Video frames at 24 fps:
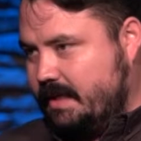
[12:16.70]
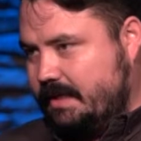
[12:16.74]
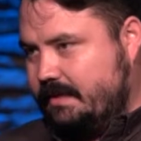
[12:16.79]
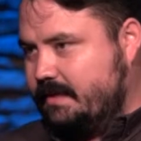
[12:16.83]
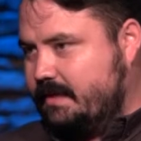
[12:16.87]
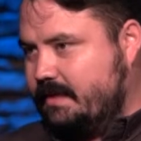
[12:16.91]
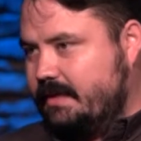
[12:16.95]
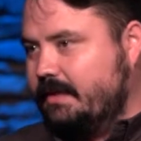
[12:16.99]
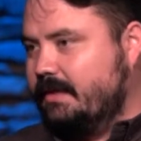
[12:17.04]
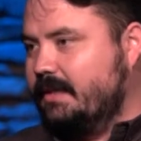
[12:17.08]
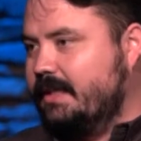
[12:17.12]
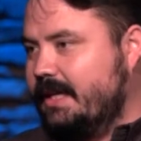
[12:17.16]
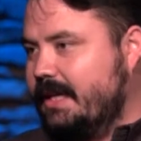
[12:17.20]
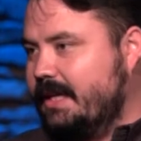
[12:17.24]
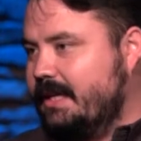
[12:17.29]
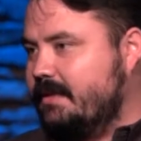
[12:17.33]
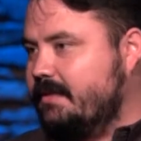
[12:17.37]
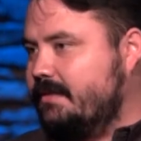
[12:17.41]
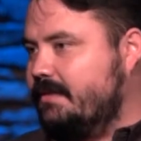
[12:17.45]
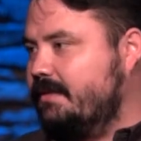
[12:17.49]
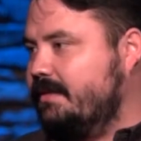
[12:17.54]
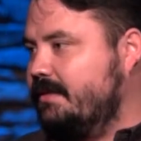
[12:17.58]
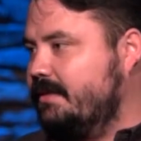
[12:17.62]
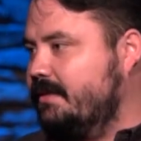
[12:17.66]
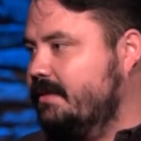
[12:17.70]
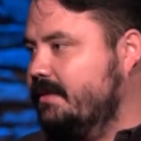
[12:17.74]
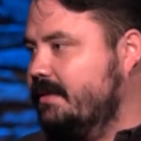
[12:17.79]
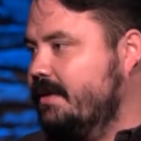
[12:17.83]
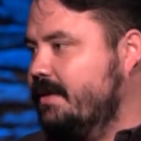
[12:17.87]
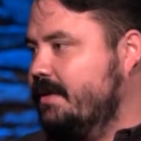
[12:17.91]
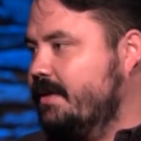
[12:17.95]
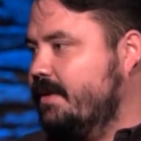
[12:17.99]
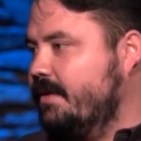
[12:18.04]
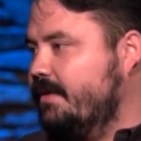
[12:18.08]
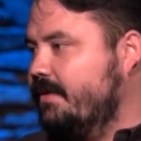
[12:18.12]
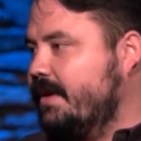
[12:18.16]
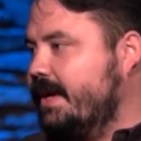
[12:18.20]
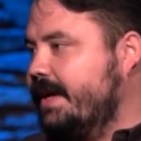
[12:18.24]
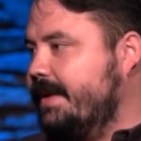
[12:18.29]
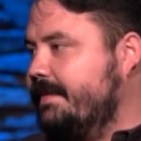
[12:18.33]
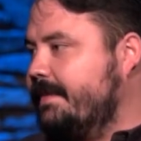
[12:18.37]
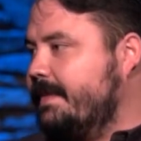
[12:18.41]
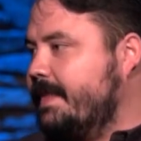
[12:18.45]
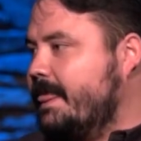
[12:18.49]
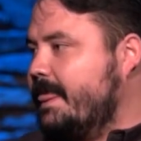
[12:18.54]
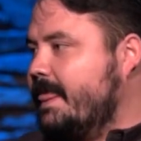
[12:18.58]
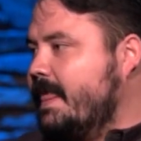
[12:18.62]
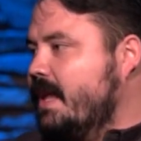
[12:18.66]
still is, right?
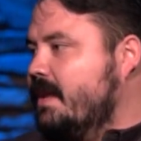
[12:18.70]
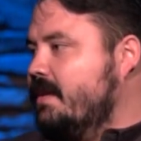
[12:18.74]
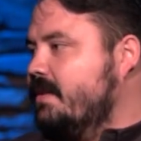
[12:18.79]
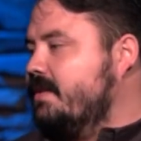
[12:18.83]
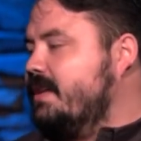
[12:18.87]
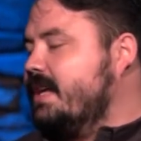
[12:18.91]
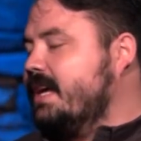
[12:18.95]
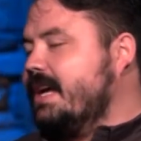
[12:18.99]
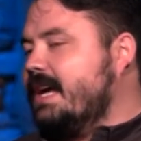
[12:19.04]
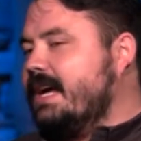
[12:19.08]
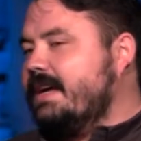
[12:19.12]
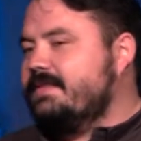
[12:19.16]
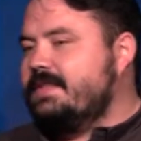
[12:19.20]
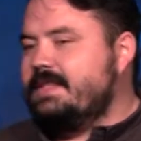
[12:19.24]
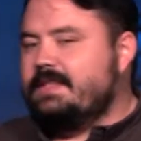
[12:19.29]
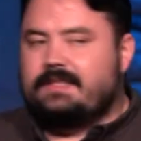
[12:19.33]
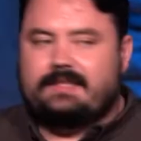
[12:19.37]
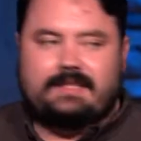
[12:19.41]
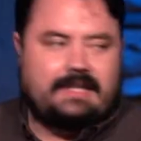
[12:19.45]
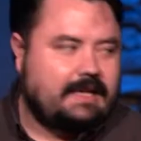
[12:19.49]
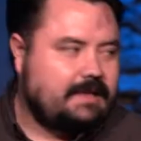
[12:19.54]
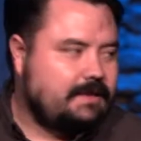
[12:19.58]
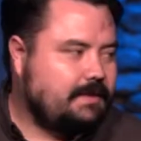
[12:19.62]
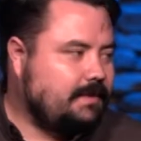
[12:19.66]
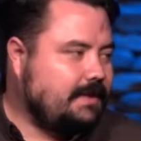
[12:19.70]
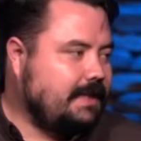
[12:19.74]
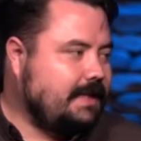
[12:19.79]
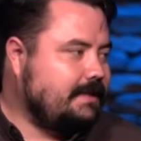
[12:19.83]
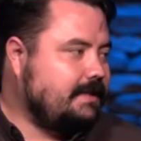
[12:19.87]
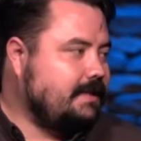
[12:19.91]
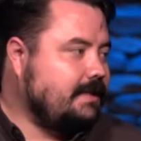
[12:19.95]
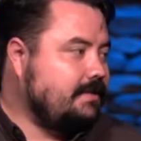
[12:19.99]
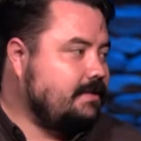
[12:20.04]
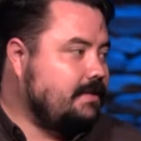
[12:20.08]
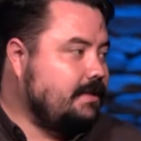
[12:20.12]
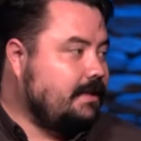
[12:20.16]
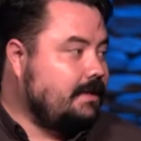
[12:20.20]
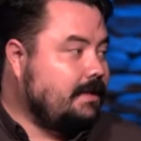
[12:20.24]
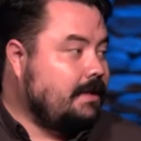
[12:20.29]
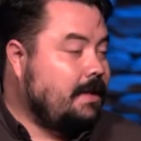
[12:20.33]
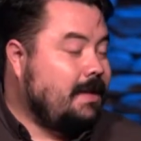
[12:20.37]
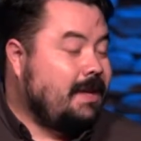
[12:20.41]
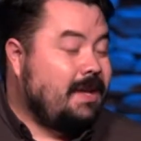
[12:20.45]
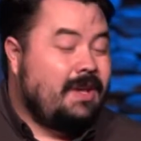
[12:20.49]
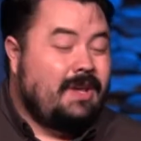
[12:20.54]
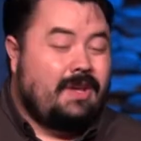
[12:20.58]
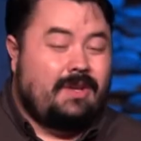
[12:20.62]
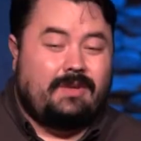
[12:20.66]
You can't have success without tension.
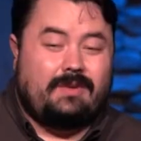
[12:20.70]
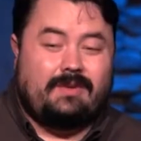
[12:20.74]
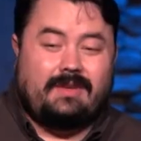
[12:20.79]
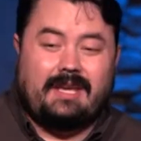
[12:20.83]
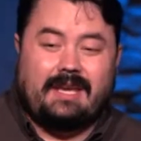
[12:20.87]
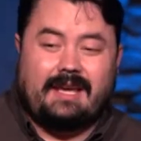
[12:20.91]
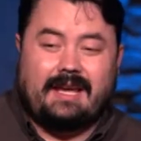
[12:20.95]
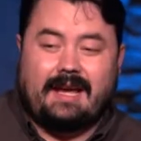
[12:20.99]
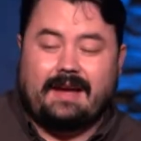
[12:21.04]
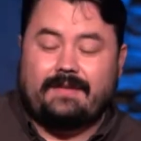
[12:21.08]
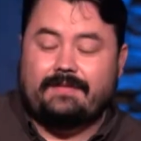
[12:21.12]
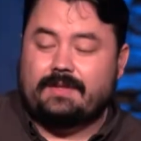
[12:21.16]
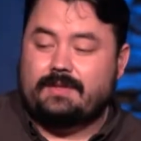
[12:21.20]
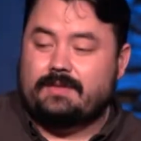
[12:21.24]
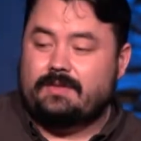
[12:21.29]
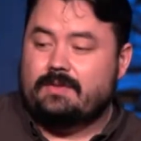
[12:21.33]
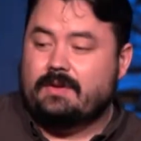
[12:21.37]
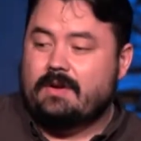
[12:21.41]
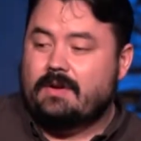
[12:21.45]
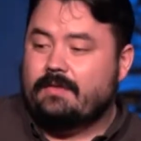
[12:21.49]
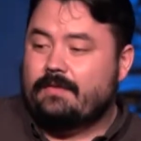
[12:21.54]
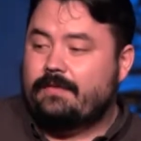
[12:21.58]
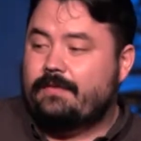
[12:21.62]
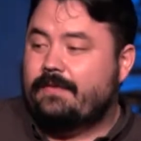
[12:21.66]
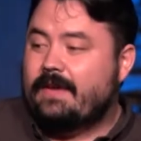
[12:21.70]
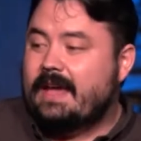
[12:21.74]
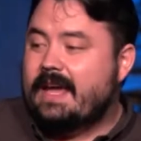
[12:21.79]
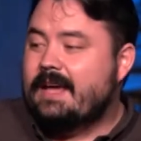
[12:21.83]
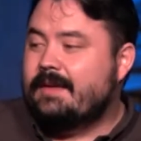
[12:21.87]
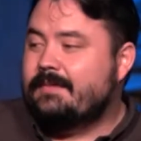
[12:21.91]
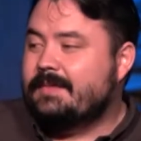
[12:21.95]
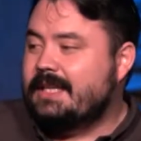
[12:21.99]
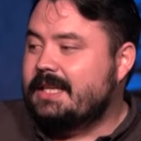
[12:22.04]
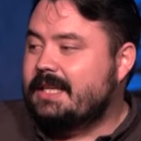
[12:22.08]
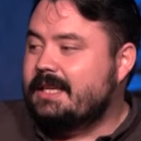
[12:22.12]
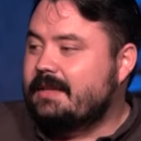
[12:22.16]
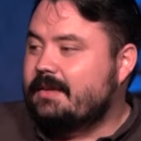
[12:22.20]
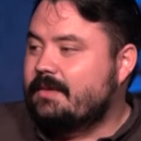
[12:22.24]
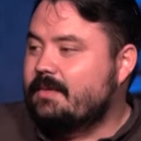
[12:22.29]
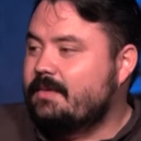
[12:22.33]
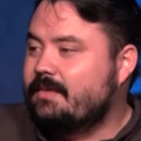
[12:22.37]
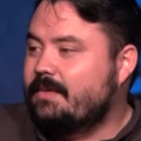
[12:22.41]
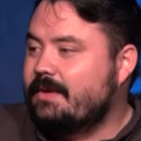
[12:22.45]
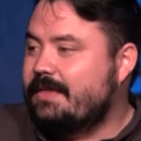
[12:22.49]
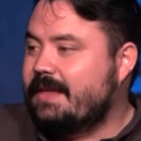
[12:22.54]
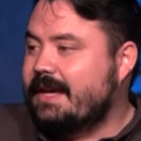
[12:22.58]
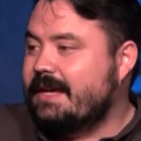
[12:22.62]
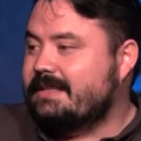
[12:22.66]
You can't have a strong family
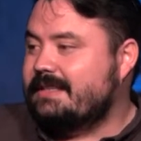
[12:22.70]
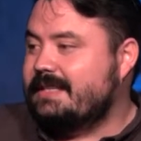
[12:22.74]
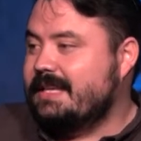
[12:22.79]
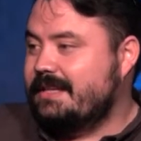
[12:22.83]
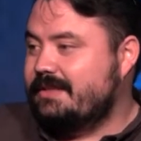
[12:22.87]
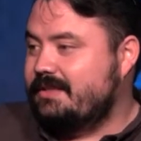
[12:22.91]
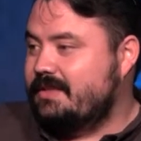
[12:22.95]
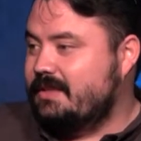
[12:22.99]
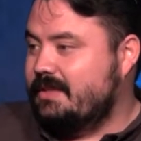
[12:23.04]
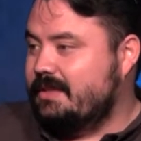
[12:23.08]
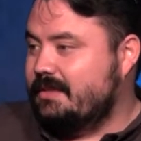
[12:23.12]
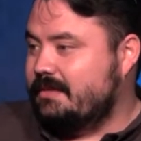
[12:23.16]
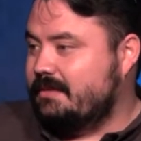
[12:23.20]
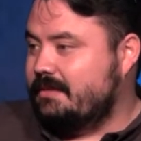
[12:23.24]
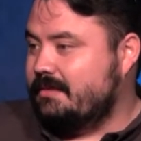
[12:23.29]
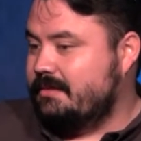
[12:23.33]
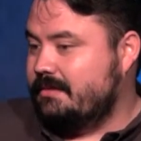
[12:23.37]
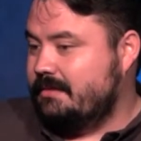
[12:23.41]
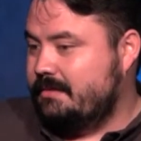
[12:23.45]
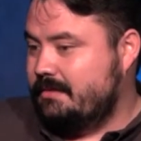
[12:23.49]
without tension.